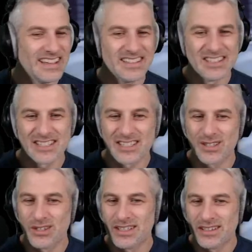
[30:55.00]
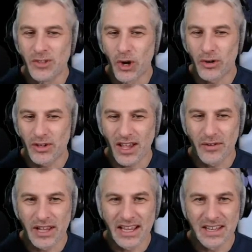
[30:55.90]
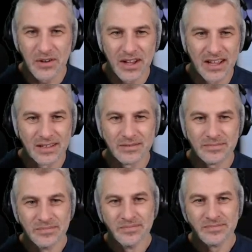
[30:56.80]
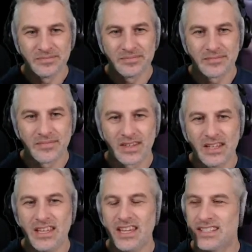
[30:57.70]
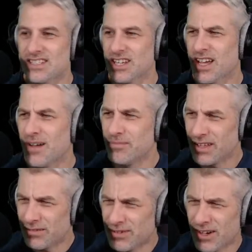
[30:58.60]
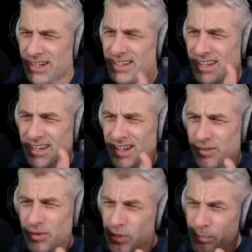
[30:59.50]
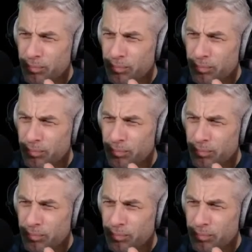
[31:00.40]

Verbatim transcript: under the soil, not going anywhere. Years to come, they'll find it and go, "What the